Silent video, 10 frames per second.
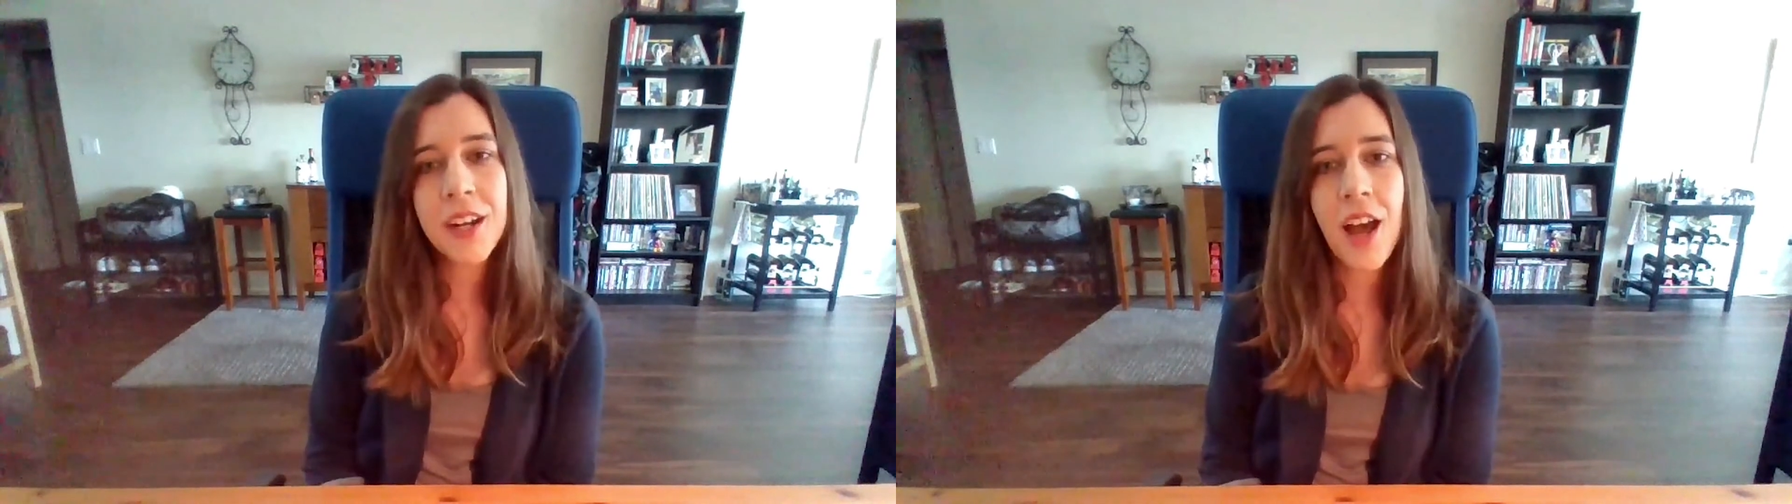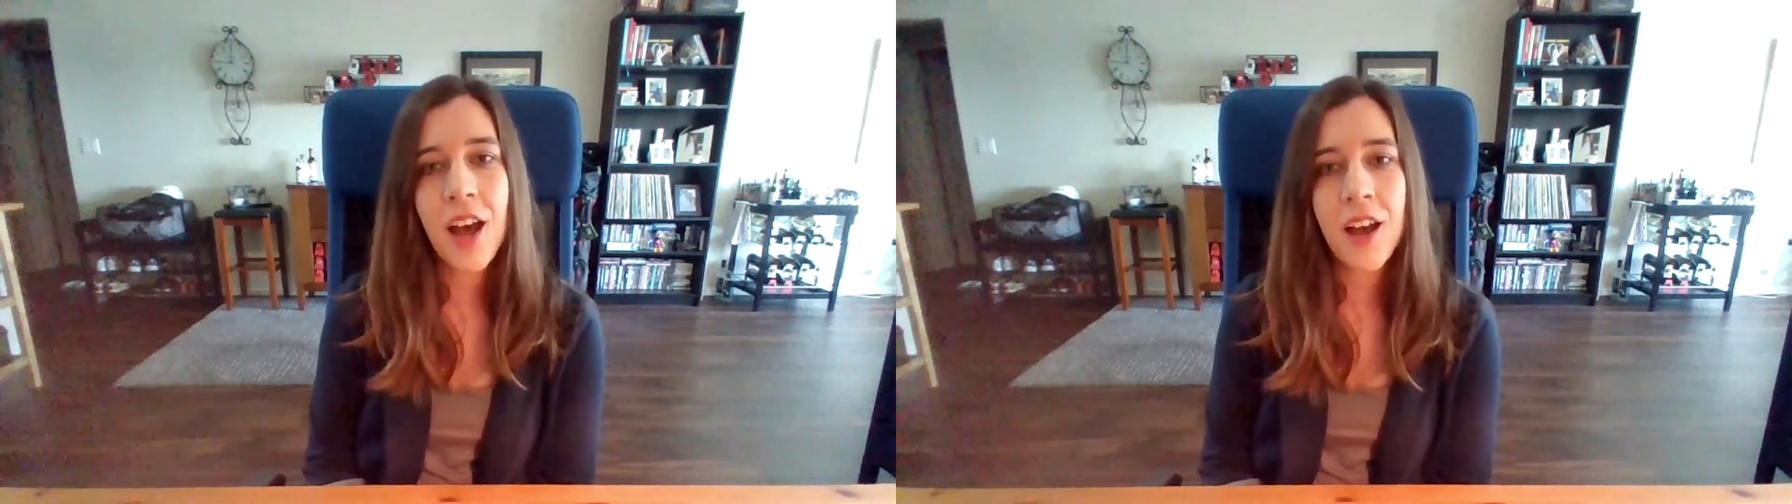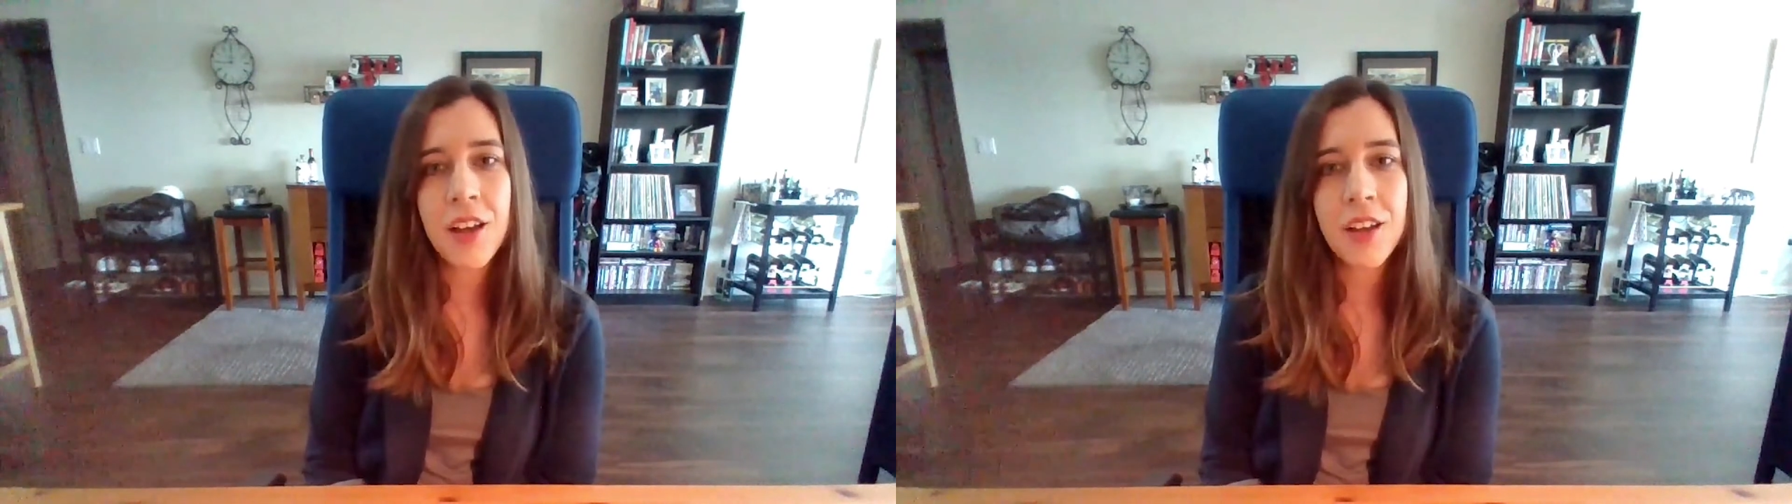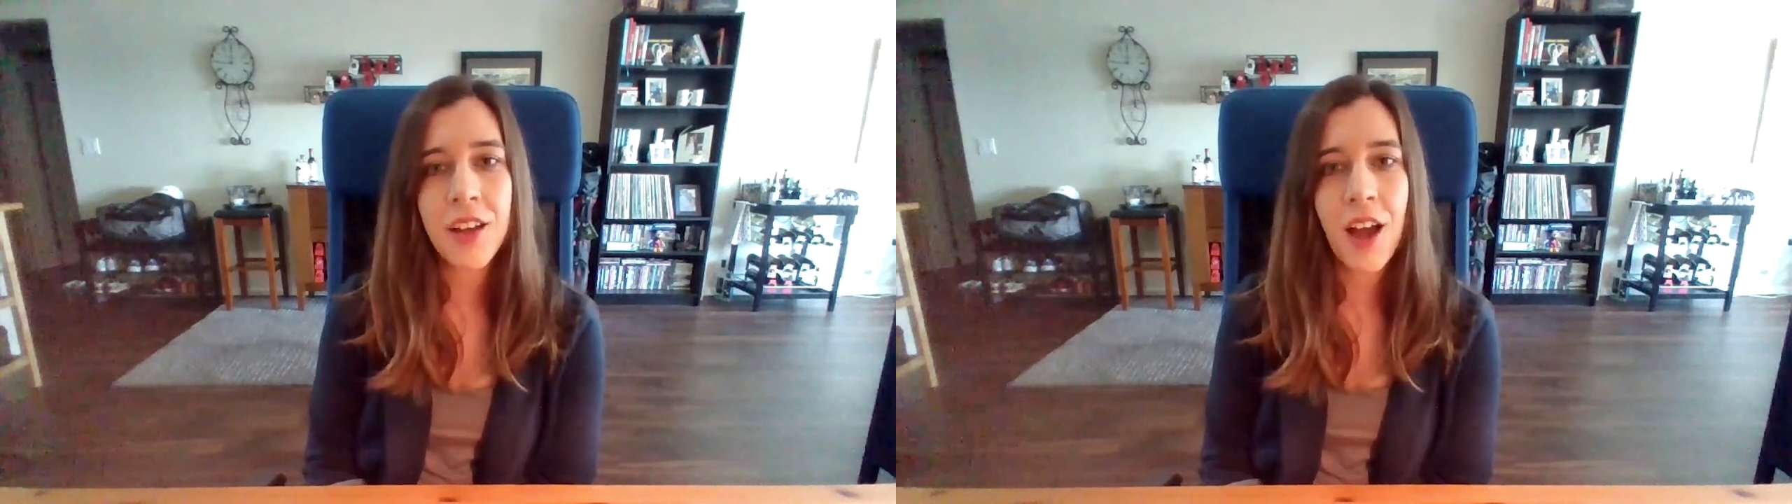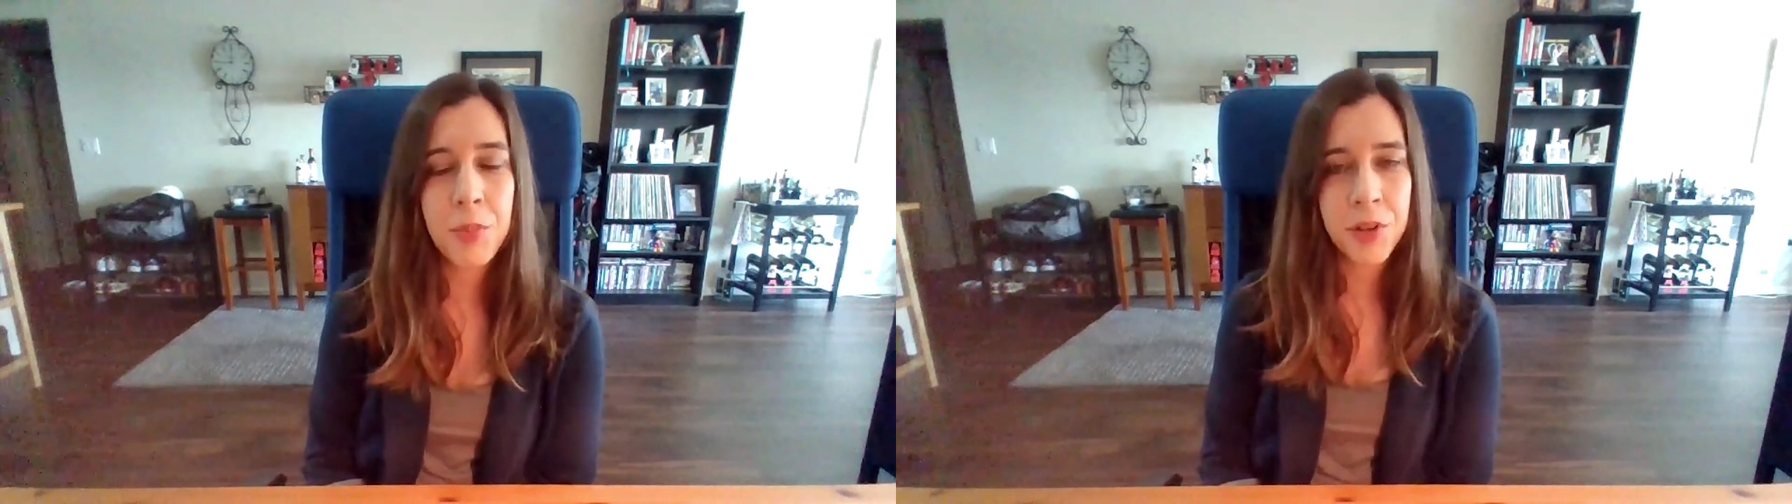
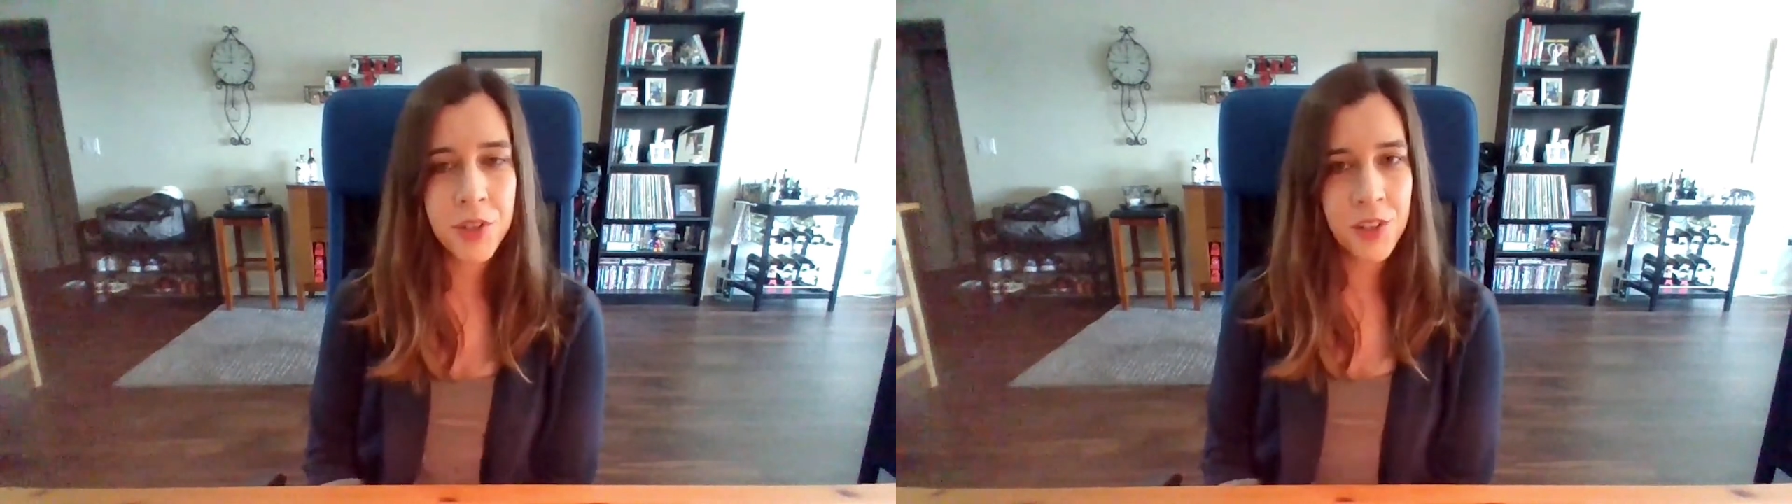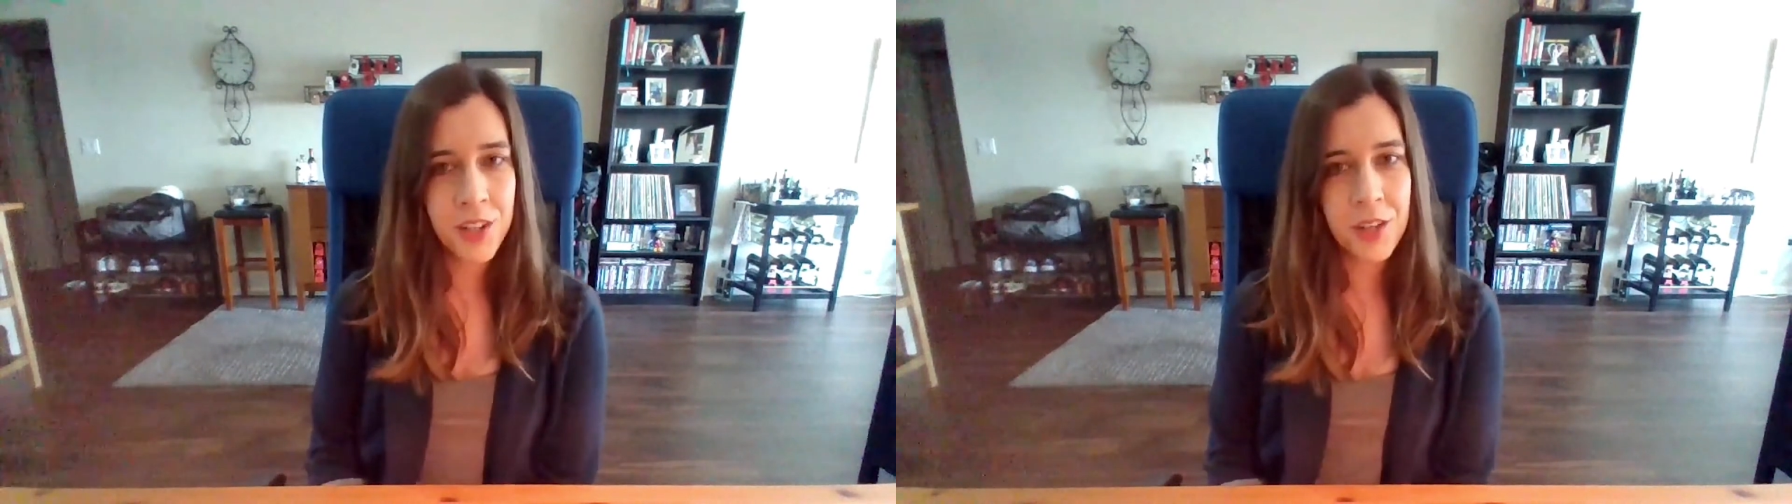opportunity